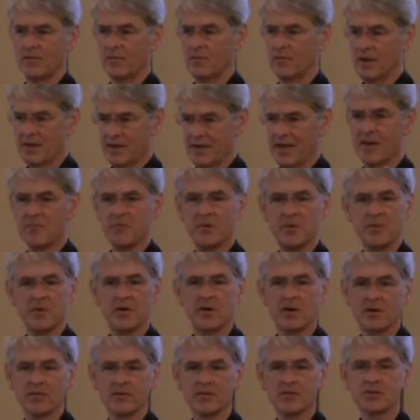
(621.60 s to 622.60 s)
what came to be
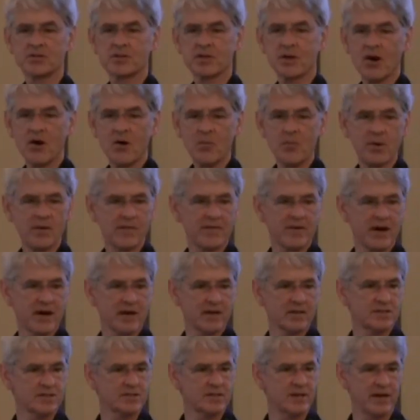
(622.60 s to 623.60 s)
called the scope of
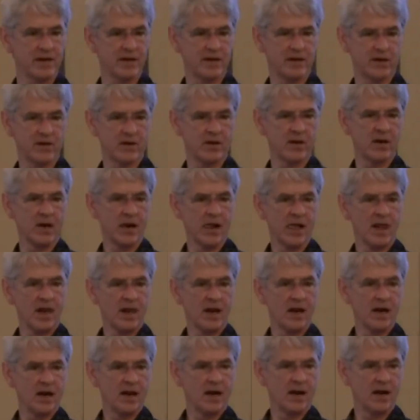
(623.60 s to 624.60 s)
honest error.
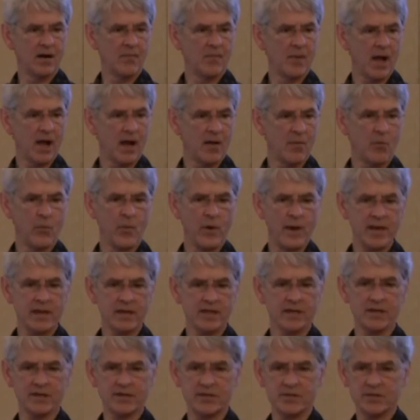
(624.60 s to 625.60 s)
Um,
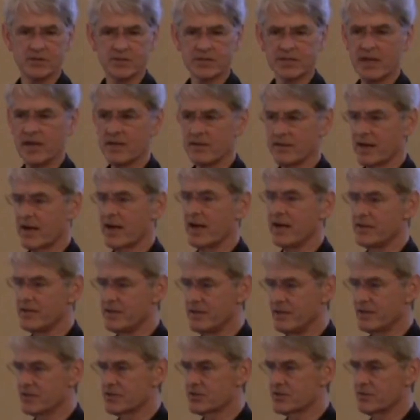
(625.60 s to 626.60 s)
when can you say that
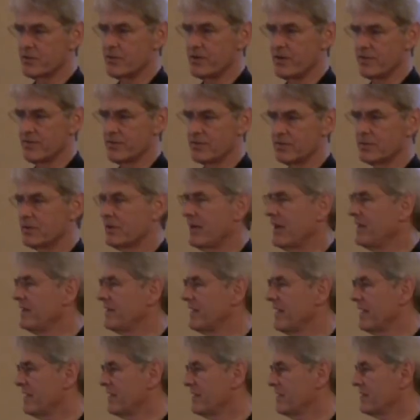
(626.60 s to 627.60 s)
ideas are evil
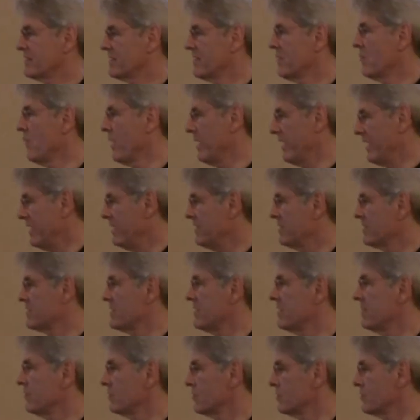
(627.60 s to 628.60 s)
and that someone
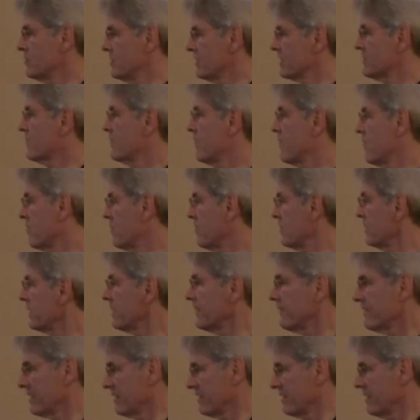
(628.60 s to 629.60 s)
is evil just for
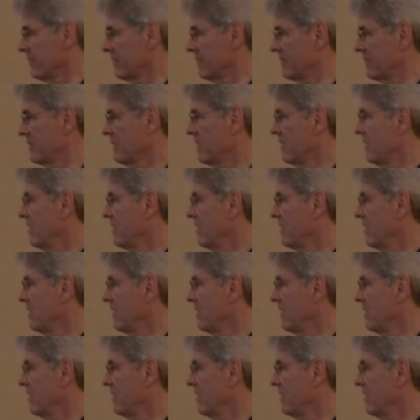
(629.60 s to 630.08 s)
believing them?